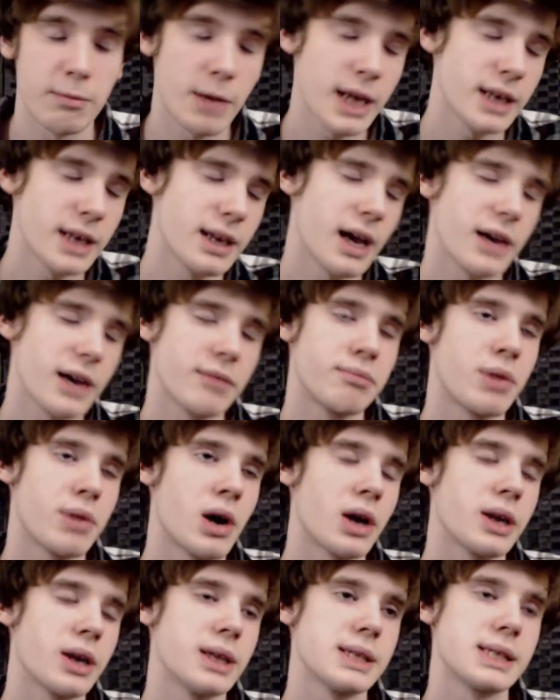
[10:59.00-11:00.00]
not have bought
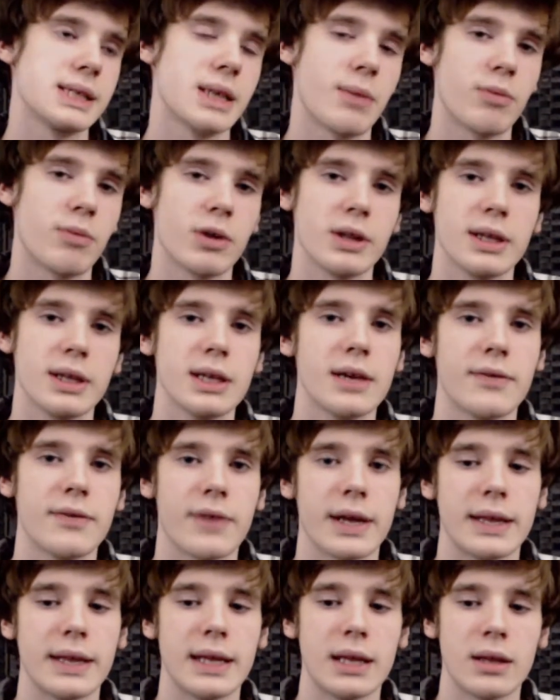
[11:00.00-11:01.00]
it separately if I
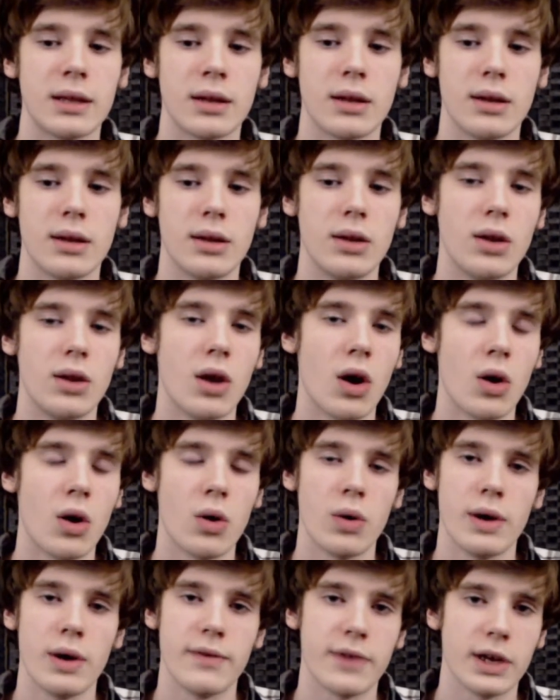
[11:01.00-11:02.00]

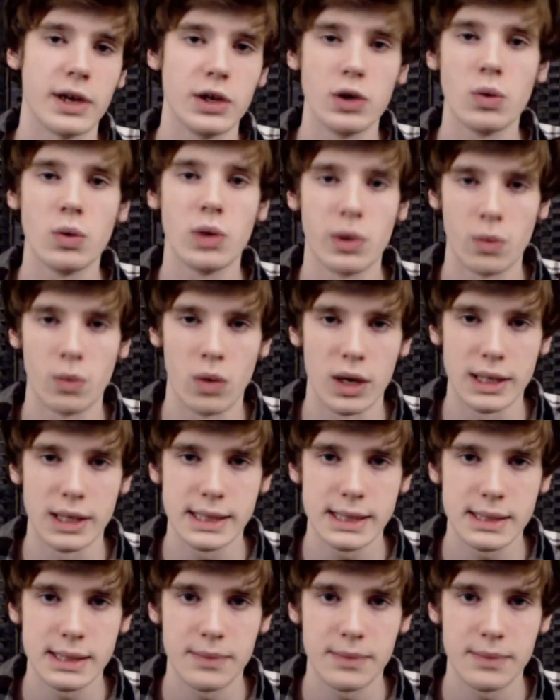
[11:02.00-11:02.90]
knew what it was,